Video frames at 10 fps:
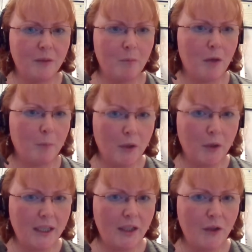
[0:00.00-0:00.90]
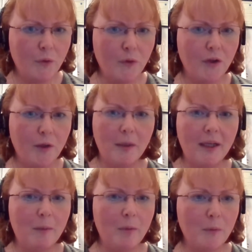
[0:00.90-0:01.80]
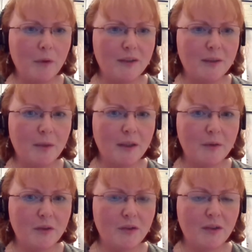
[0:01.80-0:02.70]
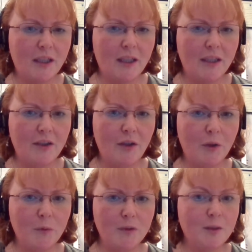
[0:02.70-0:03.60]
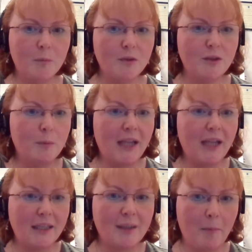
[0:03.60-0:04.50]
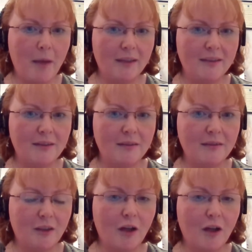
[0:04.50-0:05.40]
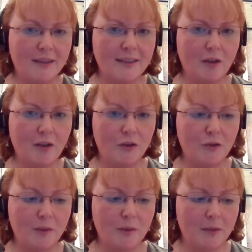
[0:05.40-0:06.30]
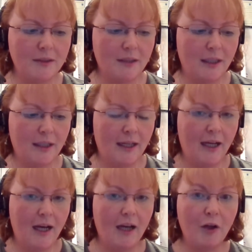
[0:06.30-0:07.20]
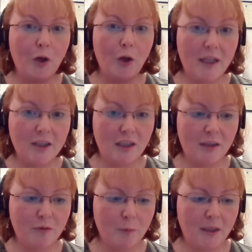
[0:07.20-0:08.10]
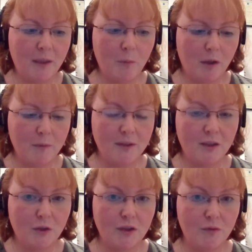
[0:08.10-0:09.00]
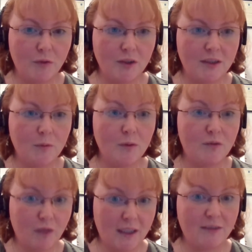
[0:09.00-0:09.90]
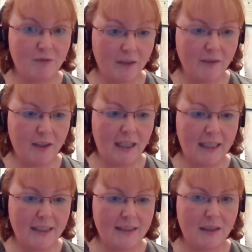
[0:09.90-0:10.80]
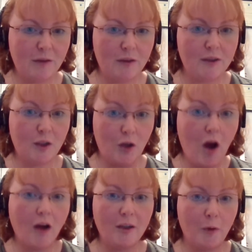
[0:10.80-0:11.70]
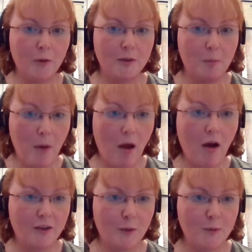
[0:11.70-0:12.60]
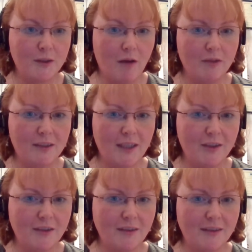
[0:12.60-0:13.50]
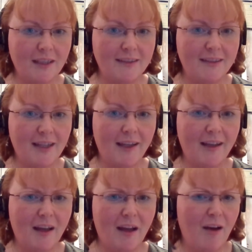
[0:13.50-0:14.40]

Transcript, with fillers: my money, or I'm a little bit worried about you know, some somebody else I met got this kind of treatment. And I know initially for me when I was a nurse first, it was it's very easy to knock or to block those conversations and say,